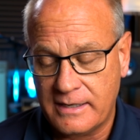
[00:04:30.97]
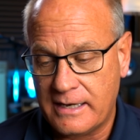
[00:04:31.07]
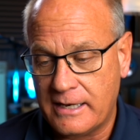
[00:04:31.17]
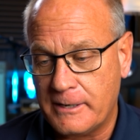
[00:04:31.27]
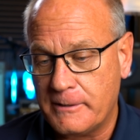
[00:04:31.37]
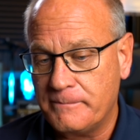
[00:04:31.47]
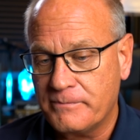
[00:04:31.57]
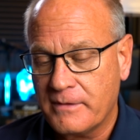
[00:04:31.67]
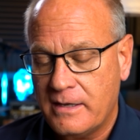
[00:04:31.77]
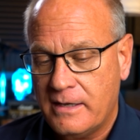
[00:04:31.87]

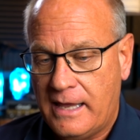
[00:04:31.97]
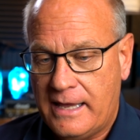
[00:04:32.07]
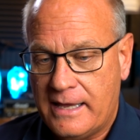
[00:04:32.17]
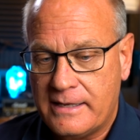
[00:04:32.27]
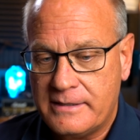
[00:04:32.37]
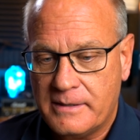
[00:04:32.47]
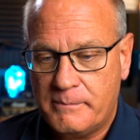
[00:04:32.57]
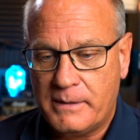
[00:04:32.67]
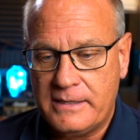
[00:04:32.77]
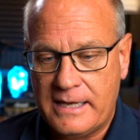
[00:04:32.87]

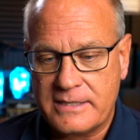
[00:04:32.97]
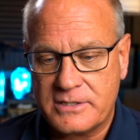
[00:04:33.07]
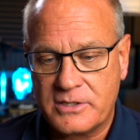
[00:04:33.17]
But yes,